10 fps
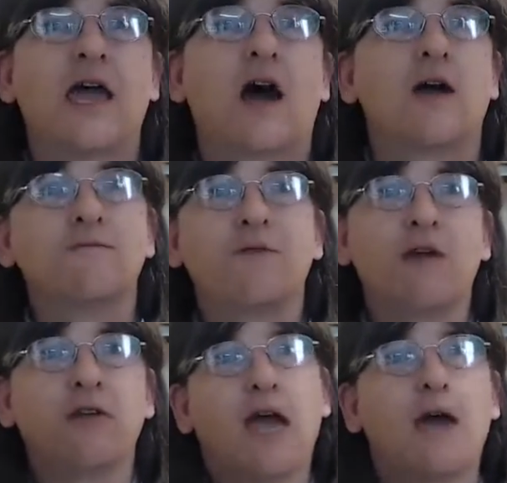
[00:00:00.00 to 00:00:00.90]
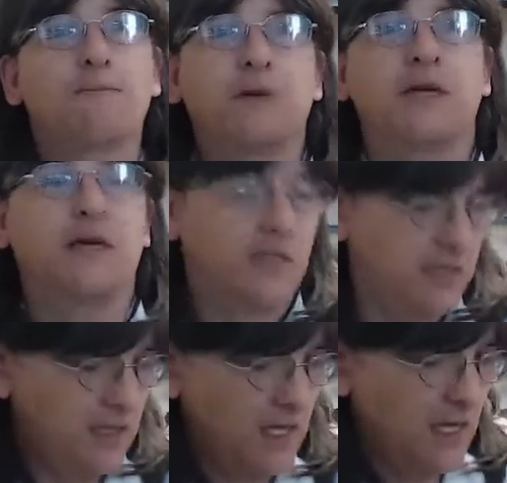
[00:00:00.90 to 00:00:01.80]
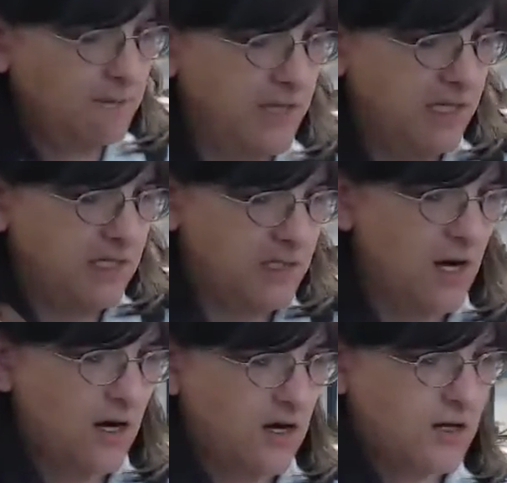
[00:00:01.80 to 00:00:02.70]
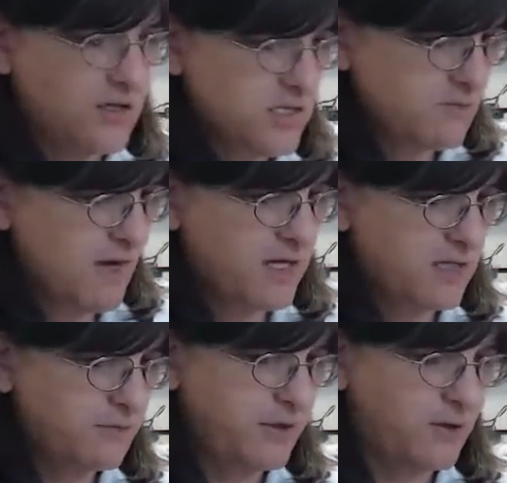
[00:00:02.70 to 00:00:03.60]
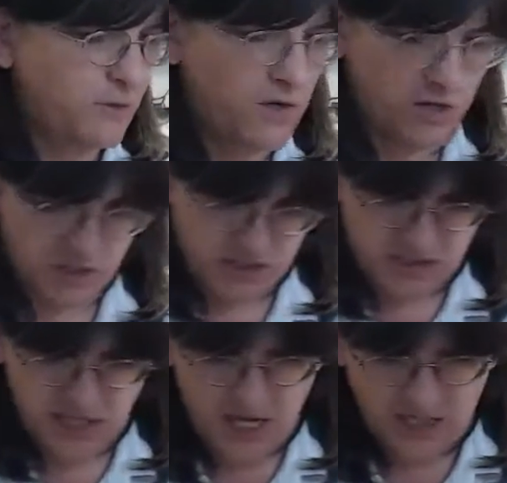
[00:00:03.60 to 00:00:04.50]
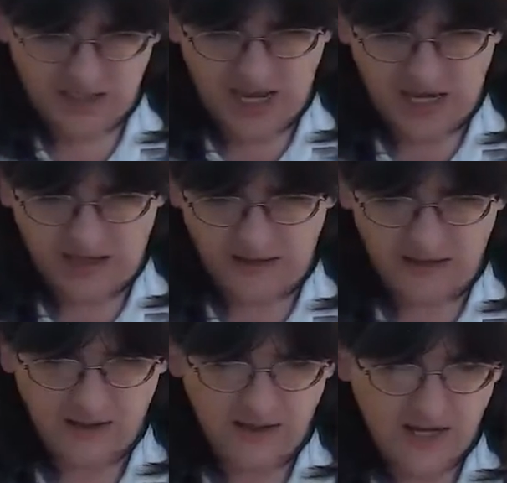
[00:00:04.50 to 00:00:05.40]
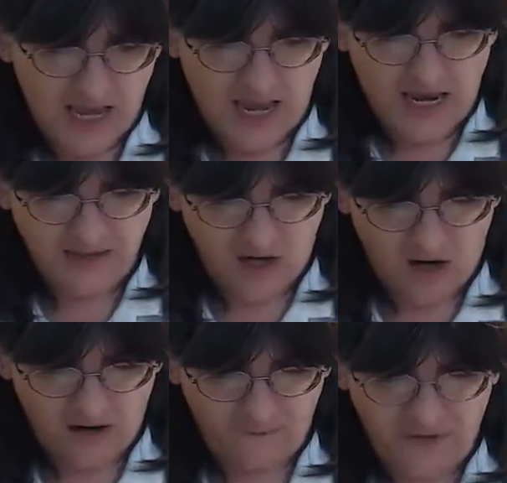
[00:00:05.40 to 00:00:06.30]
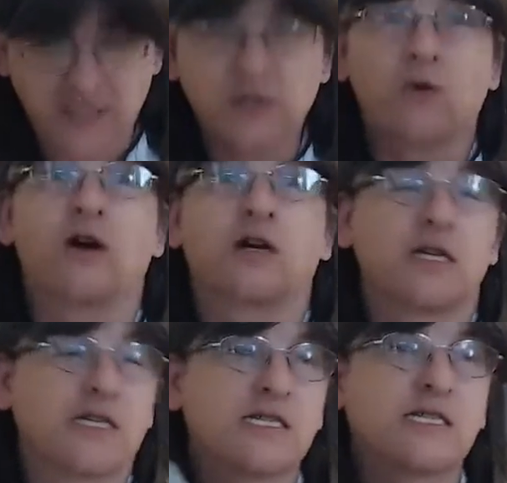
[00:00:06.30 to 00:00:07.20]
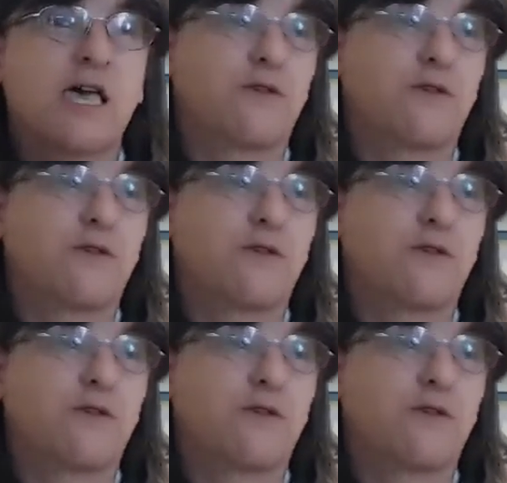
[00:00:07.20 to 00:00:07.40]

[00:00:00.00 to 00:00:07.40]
I'm very happy because my computer works again. And I finish work at 7